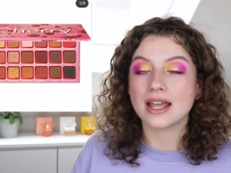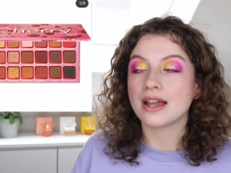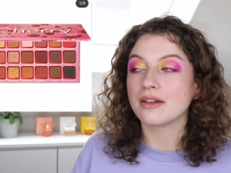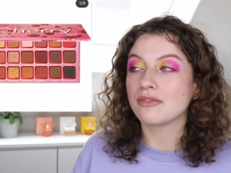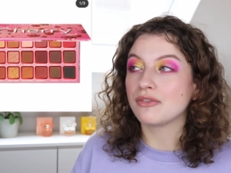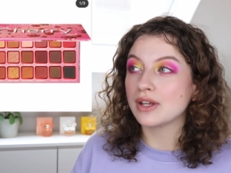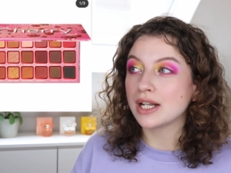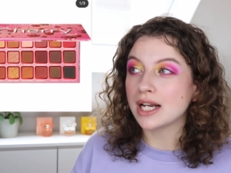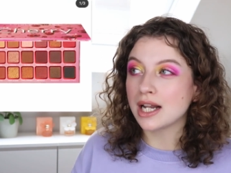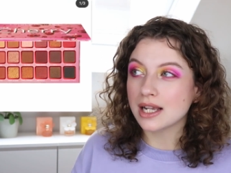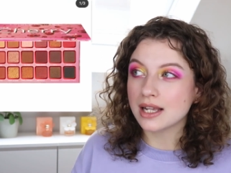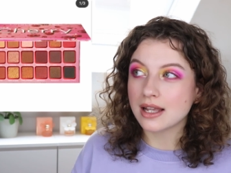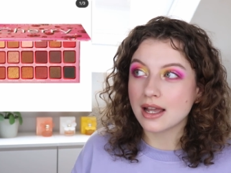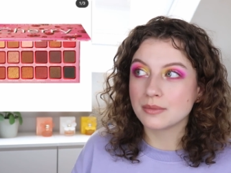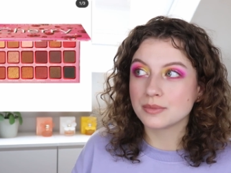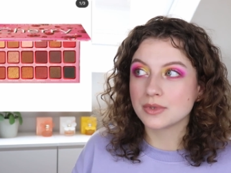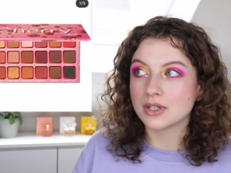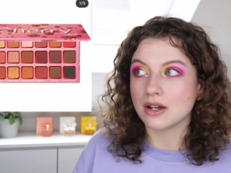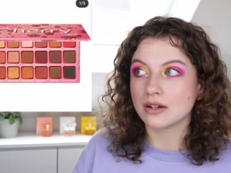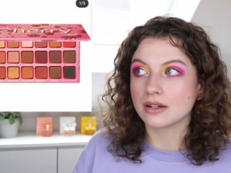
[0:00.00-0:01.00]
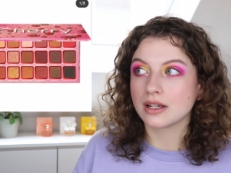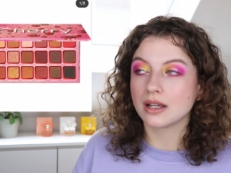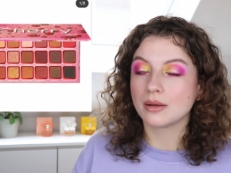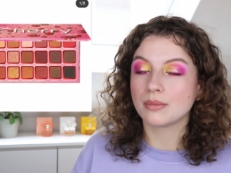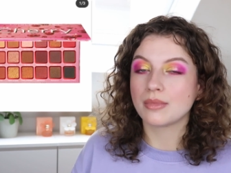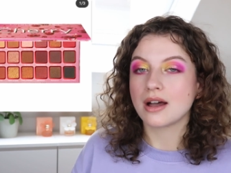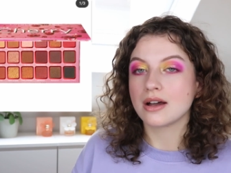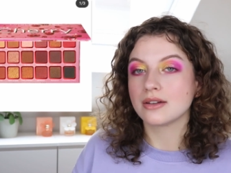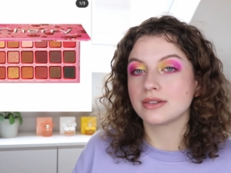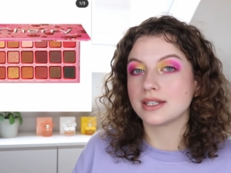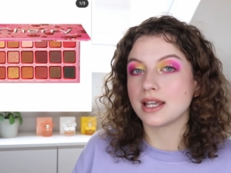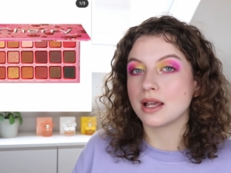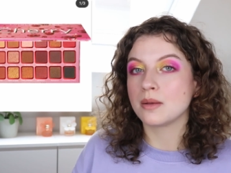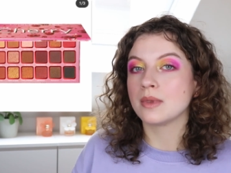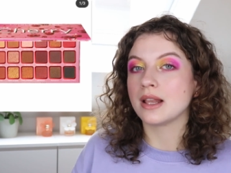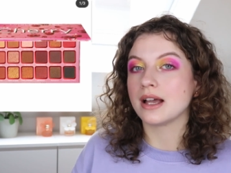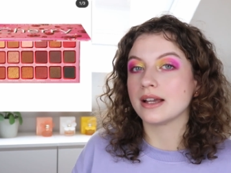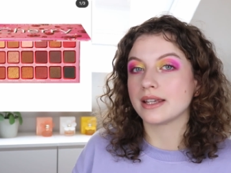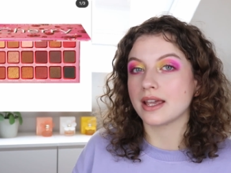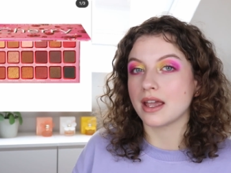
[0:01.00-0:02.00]
I feel like I'm talking about them
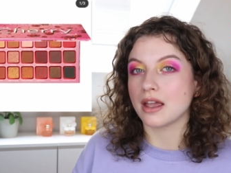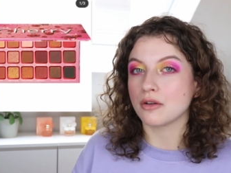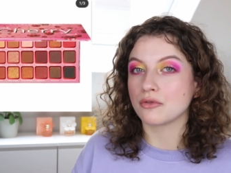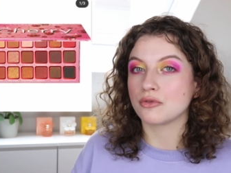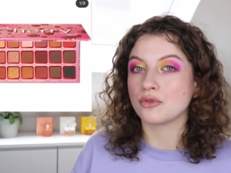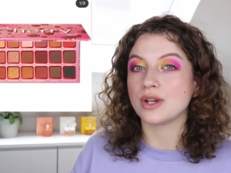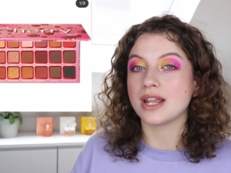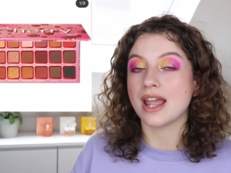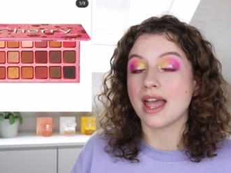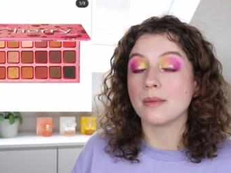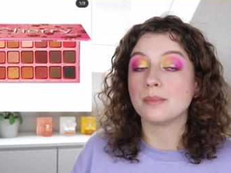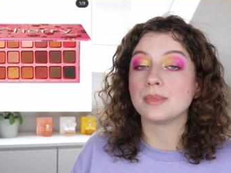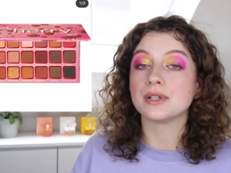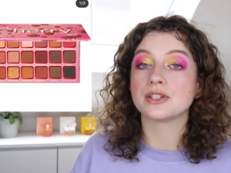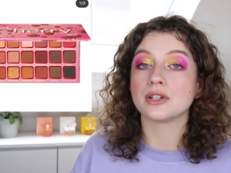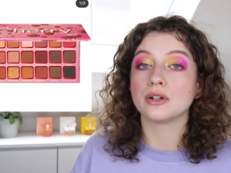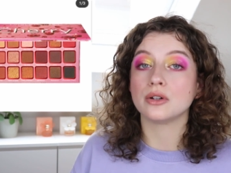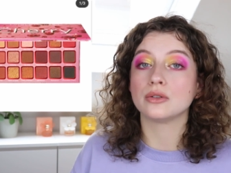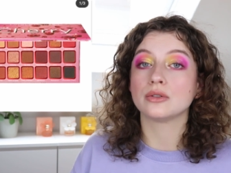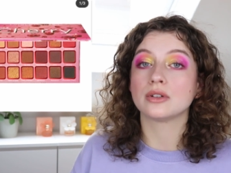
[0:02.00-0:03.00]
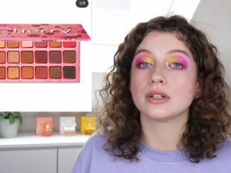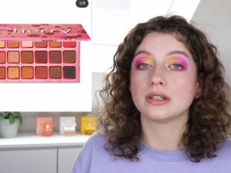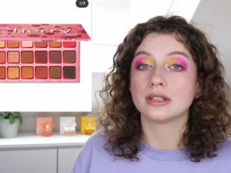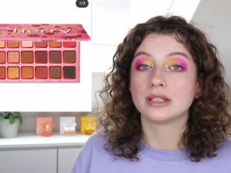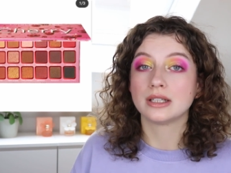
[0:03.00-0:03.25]
like every episode.